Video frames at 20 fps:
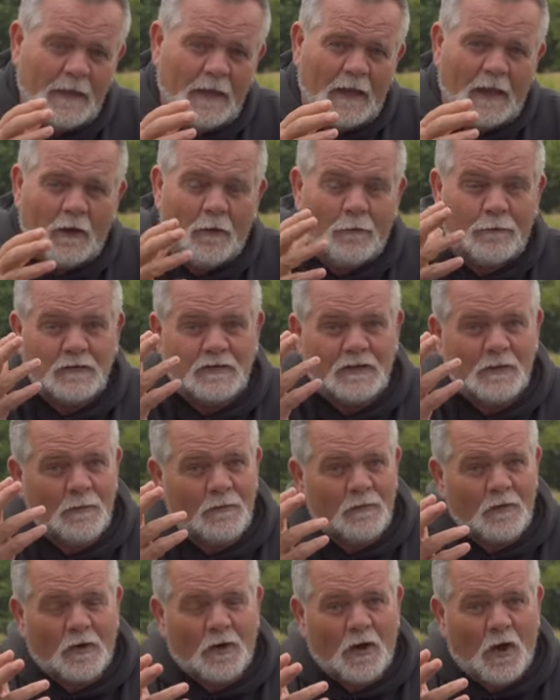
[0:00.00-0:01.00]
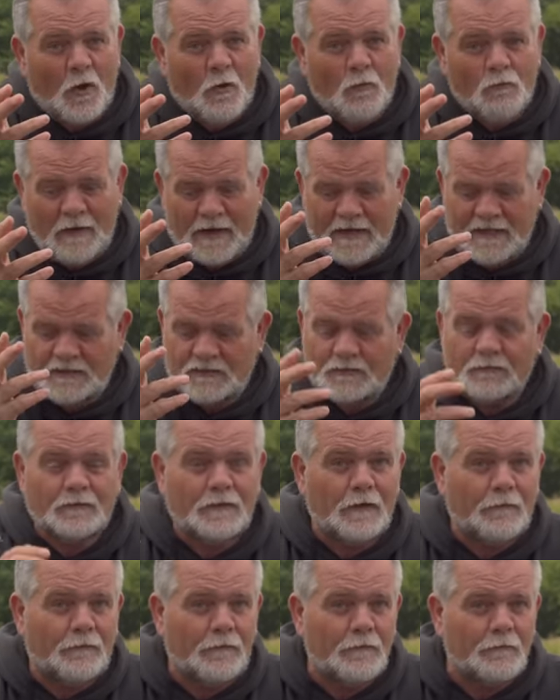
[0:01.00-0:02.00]
And obviously we've got a whole range of
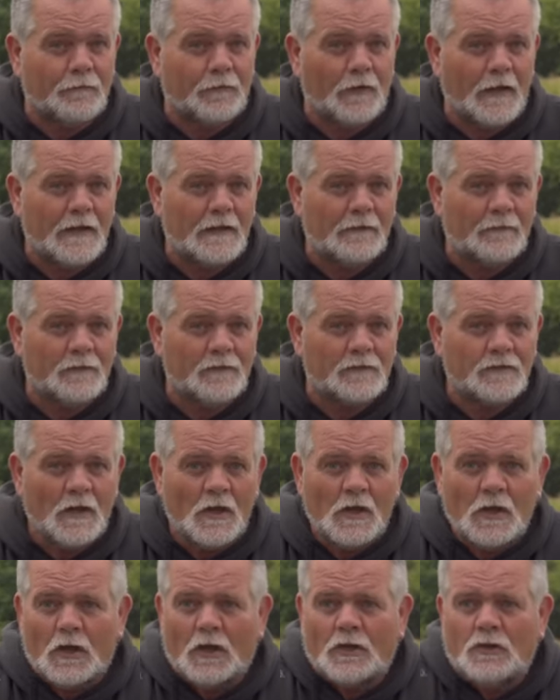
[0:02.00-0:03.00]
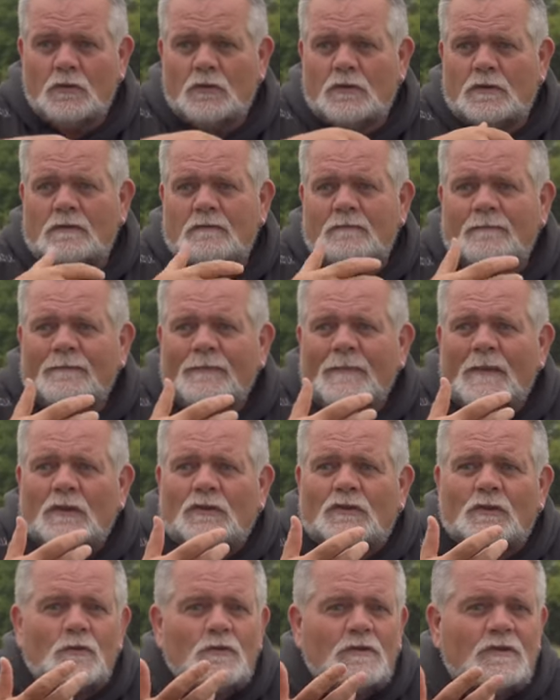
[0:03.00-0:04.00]
different flavors, and you can
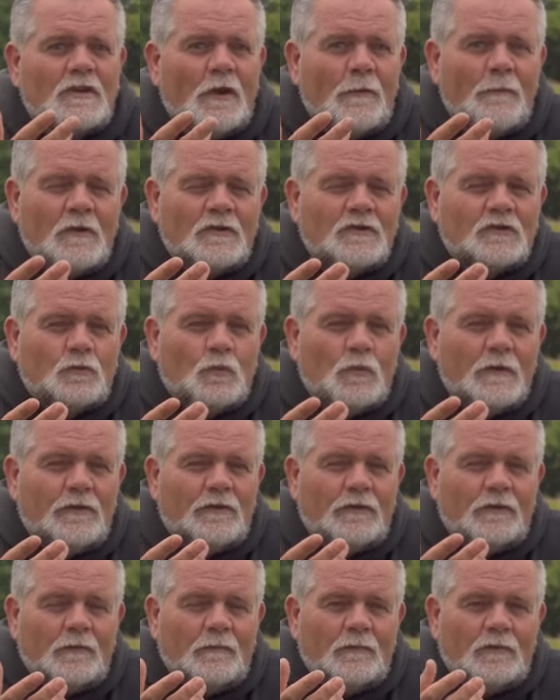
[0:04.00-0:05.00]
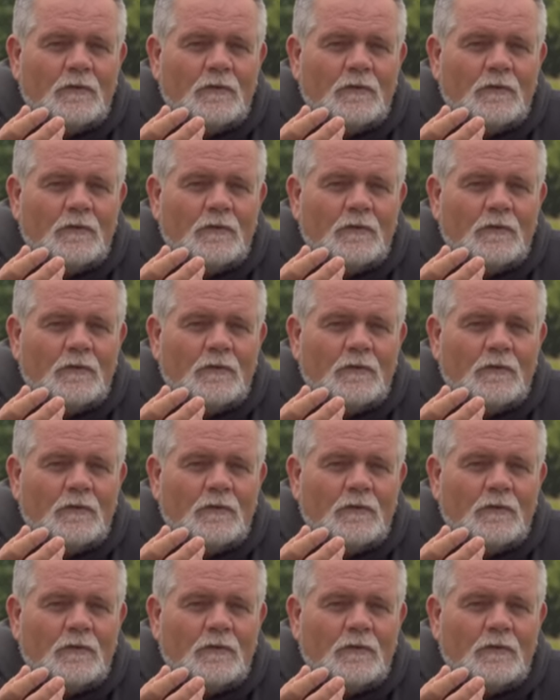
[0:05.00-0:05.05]
do so much with them.